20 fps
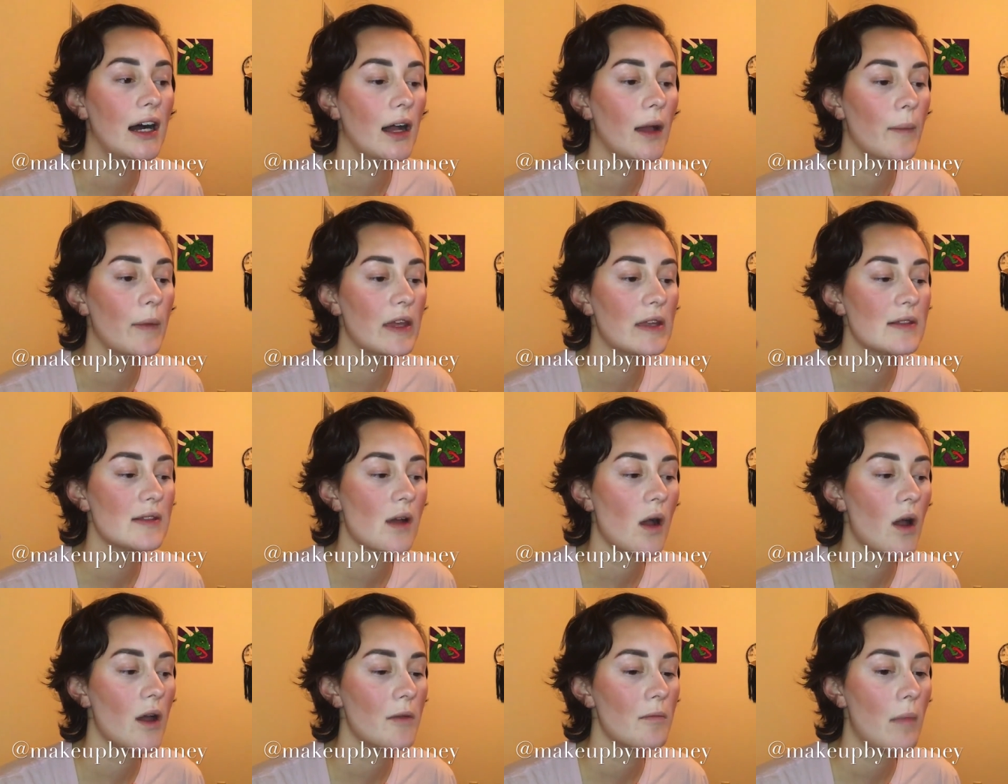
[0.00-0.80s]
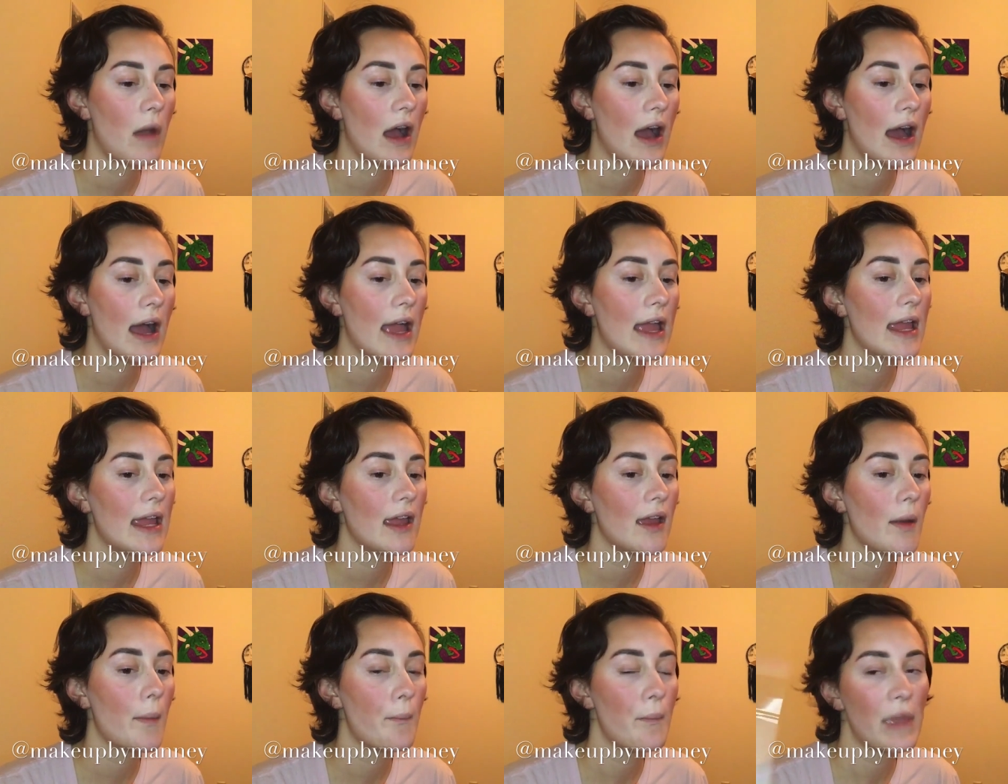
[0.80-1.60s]
it's on my
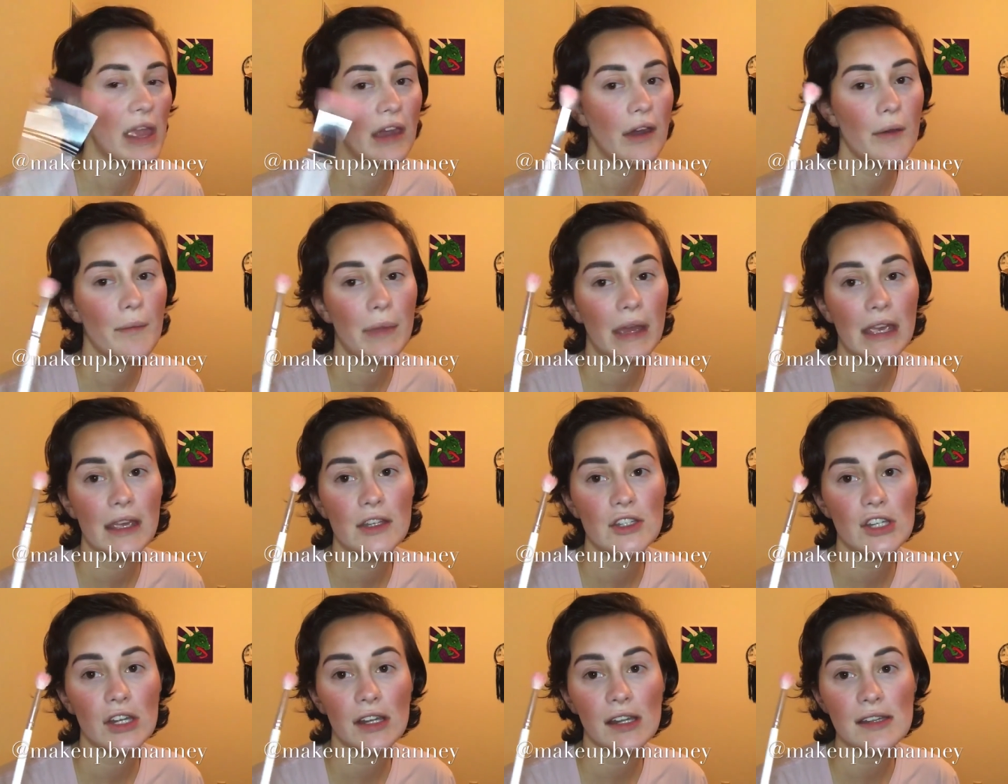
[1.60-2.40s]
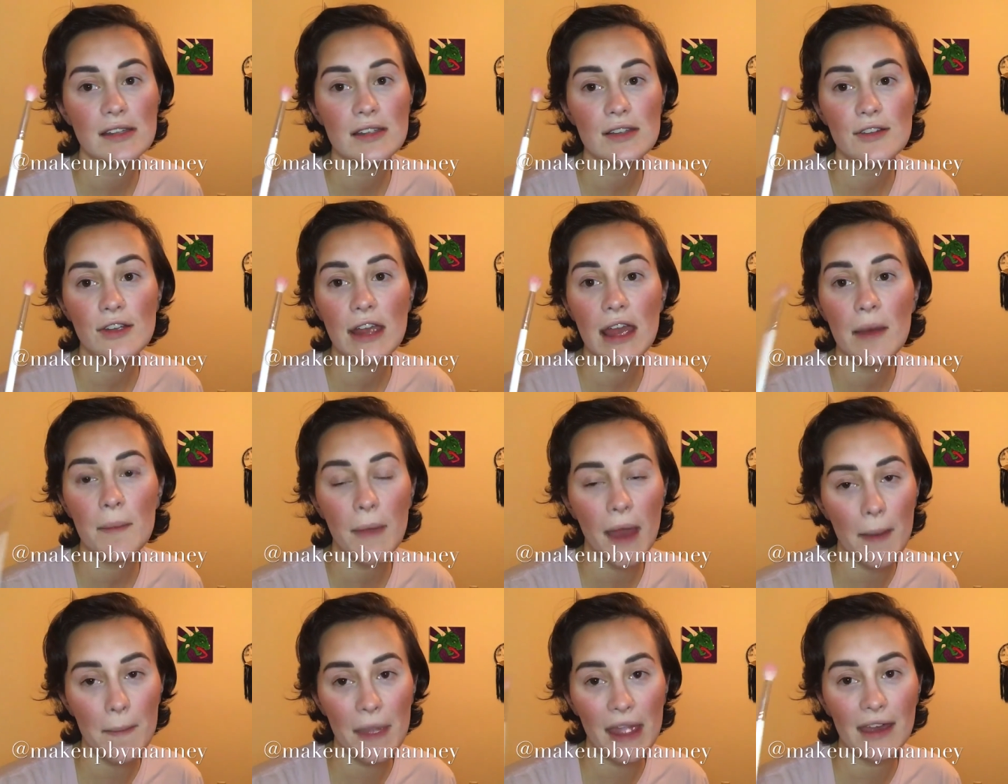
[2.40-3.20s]
makeup page on Instagram
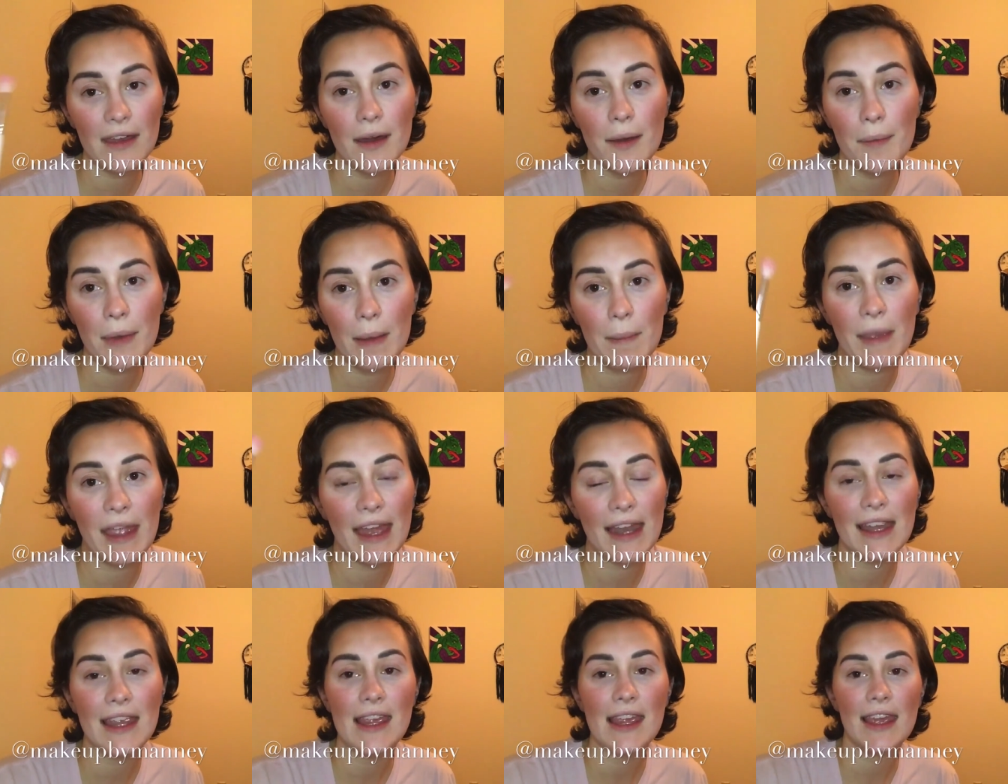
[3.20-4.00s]
at Makeup by Manny,